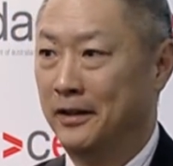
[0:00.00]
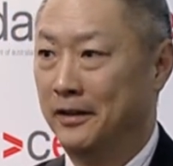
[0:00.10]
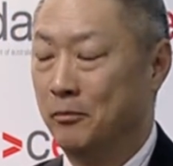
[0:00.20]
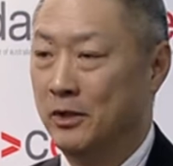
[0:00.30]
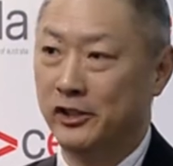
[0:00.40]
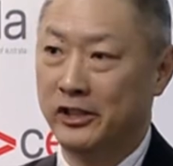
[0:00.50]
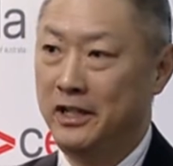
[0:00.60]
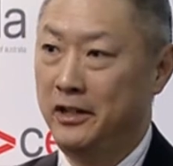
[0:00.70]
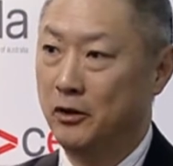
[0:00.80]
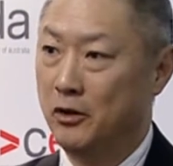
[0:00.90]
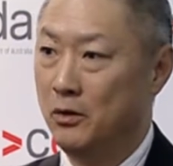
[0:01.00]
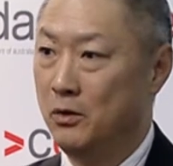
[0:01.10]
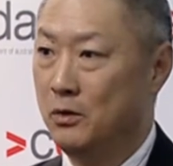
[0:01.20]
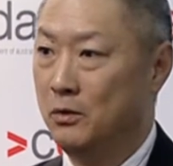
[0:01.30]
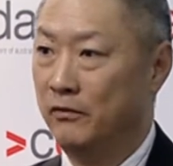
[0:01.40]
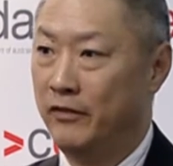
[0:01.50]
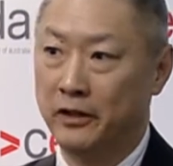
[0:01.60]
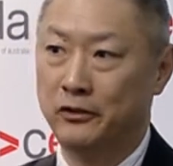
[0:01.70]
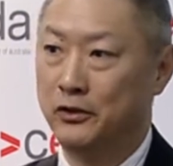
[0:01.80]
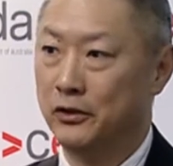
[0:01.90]
the mosquito
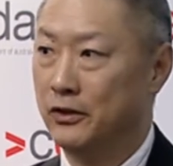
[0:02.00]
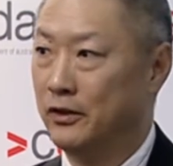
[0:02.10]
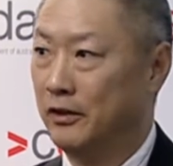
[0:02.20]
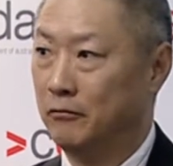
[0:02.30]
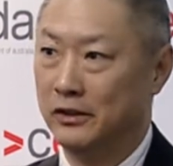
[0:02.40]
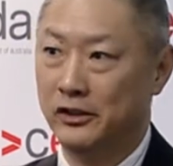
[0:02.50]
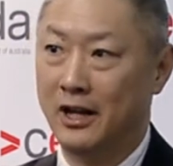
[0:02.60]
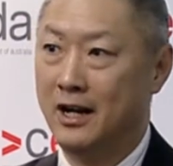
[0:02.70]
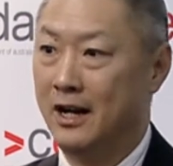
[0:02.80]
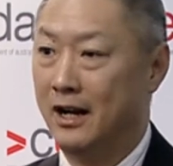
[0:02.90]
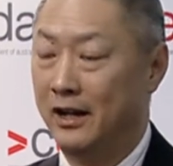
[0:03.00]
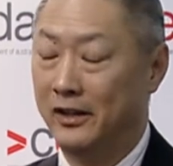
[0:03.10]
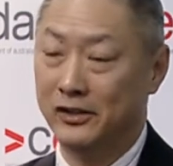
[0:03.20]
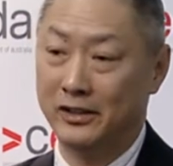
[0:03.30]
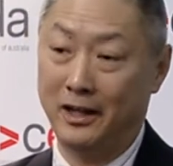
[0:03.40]
vector resides,